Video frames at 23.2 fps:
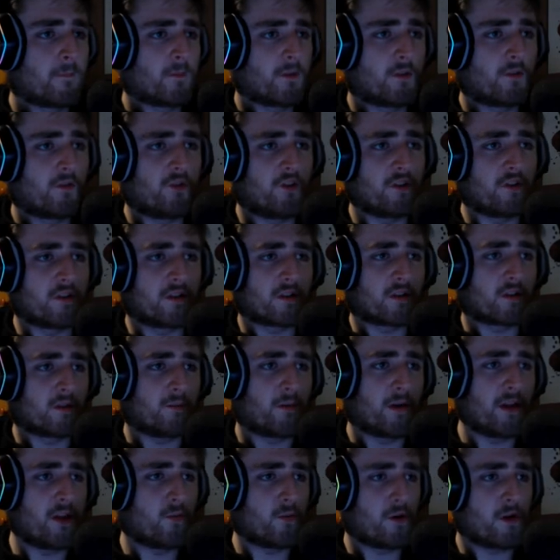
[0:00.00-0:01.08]
Chuck, why
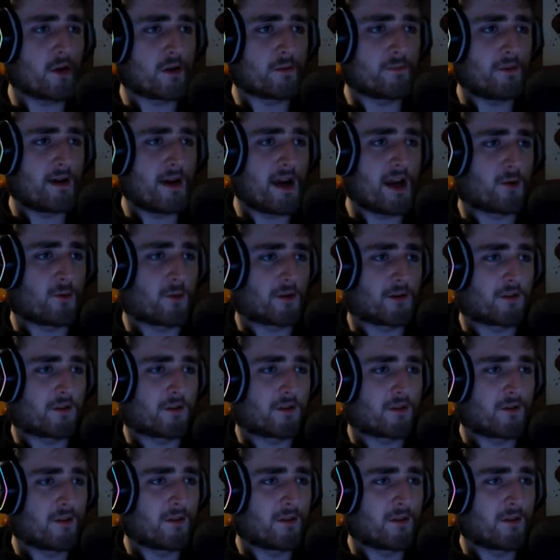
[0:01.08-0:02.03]
are you walking backwards?